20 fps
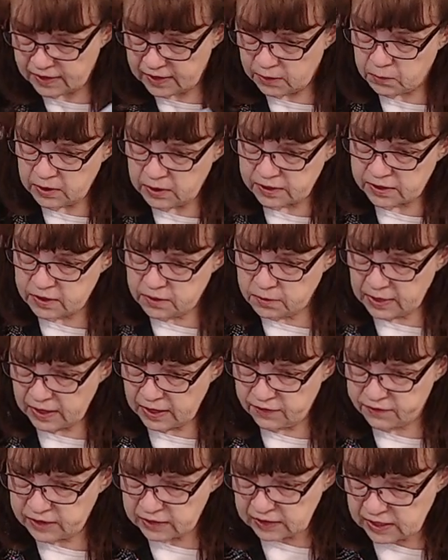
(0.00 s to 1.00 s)
Well, you
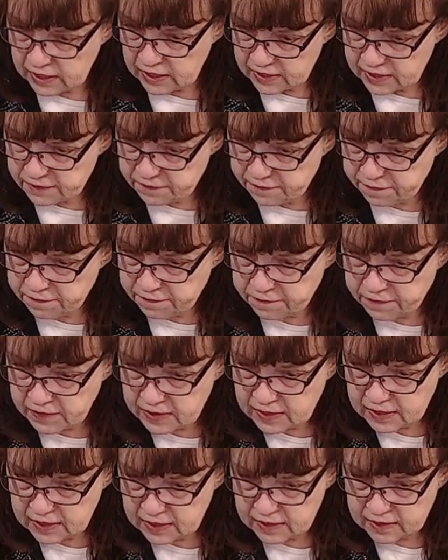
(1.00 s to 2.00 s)
have a lot of
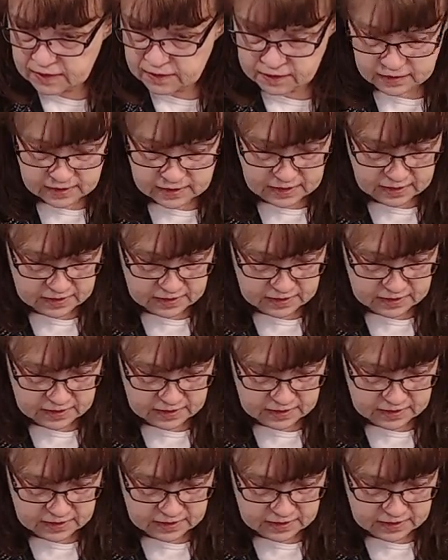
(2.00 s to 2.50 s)
fun. Okay,